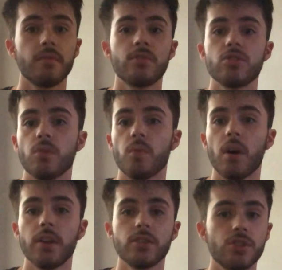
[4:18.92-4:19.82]
So 1,
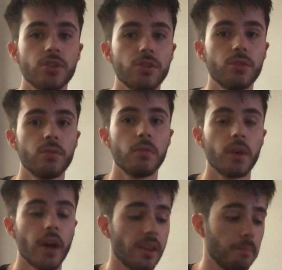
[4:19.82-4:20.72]
2,
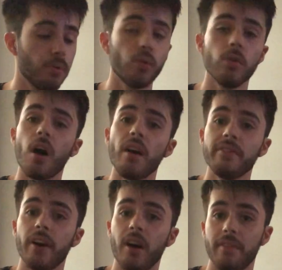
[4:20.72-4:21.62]
and then pull off
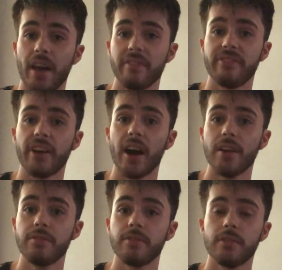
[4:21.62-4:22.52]
of that
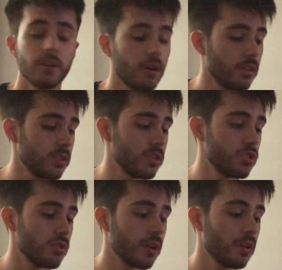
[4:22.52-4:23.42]
5 on the D
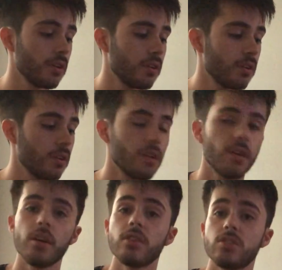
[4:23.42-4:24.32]
string
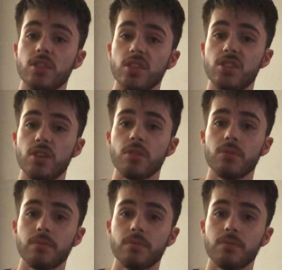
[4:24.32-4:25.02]
to the 2.